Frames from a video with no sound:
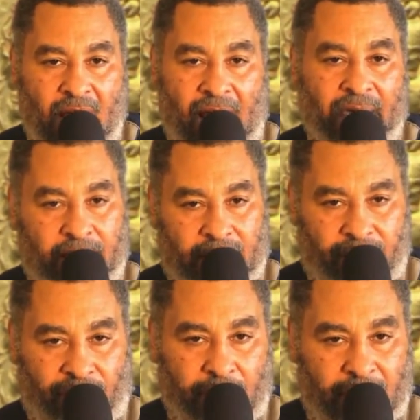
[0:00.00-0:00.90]
And
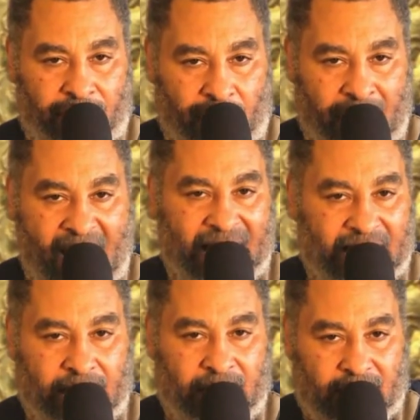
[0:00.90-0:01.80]
from
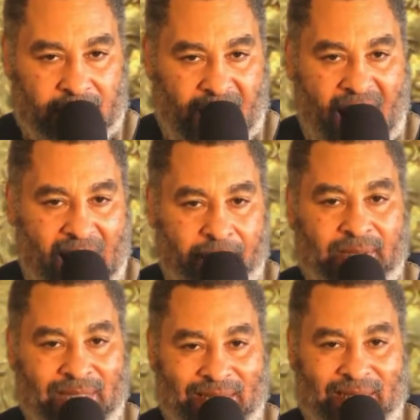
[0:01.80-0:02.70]
that time
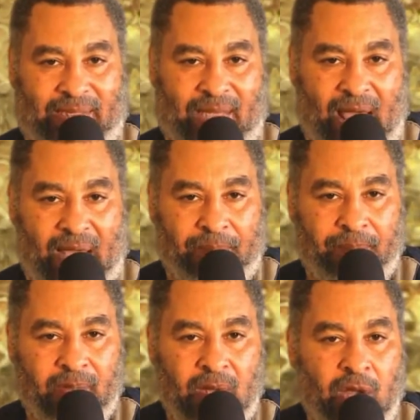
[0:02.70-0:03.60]
to this time,
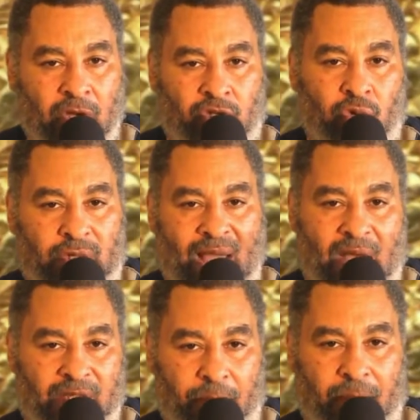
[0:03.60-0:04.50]

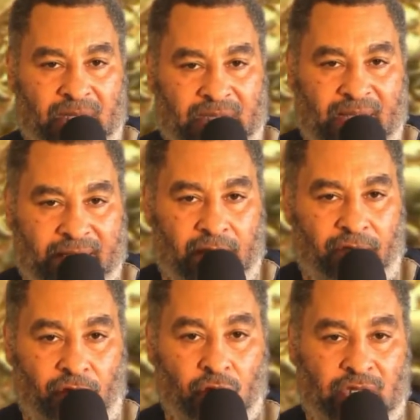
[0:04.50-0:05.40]
2,000 plus years in the
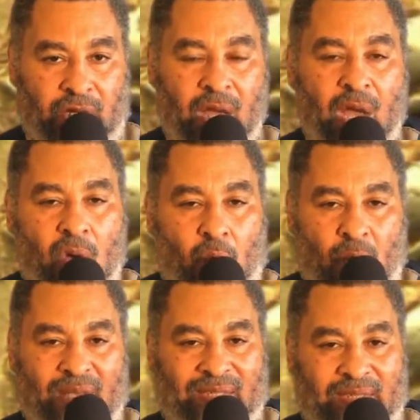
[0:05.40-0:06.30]
future,
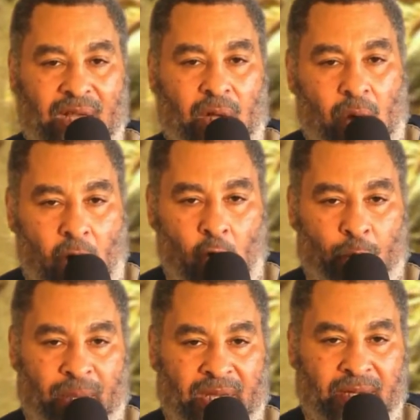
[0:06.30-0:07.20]
we're still
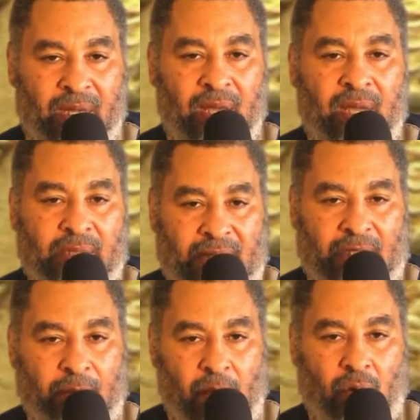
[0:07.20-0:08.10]
hoping
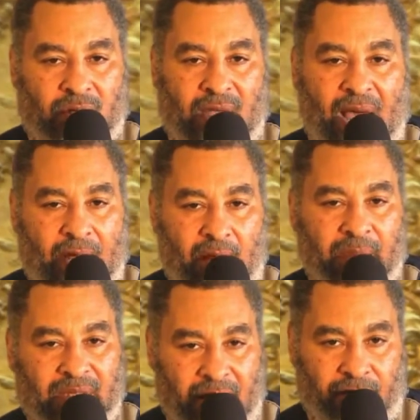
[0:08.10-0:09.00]
that the Most High
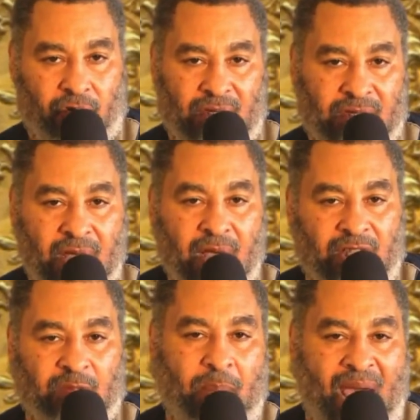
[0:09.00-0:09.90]
come and deliver us.
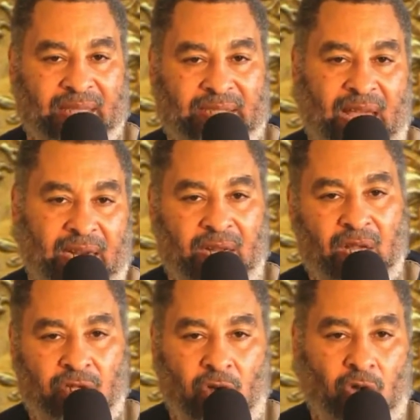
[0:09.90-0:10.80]
Because back then,
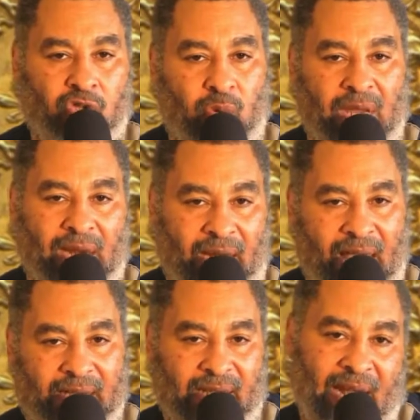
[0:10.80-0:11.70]
those were the
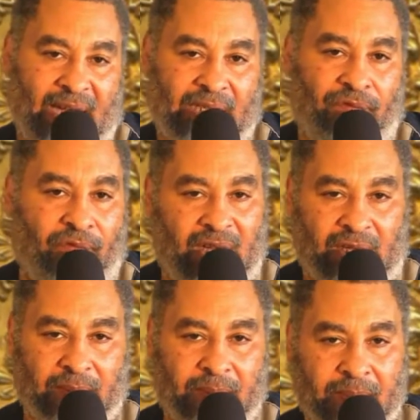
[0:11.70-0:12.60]
elect that had to
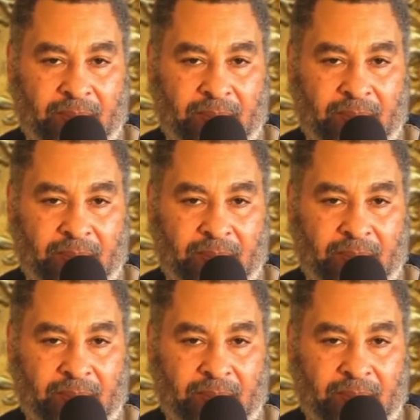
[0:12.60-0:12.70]
flee.